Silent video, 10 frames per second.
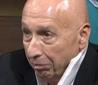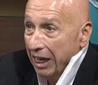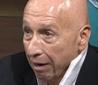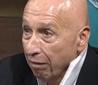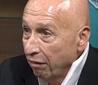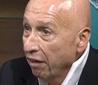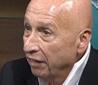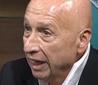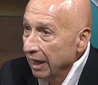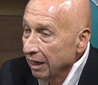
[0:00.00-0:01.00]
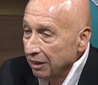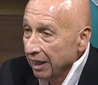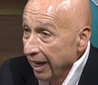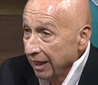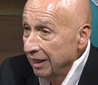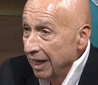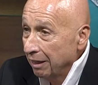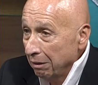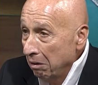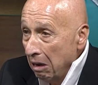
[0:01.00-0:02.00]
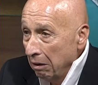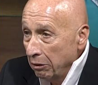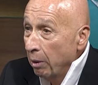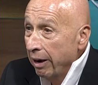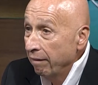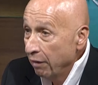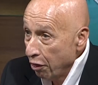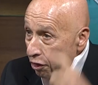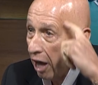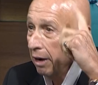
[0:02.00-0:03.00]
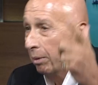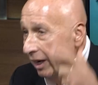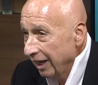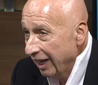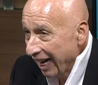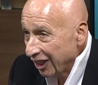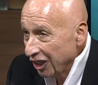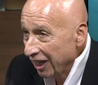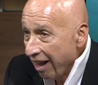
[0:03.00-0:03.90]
here for 50 years, and I can tell you, no one even thought about an election,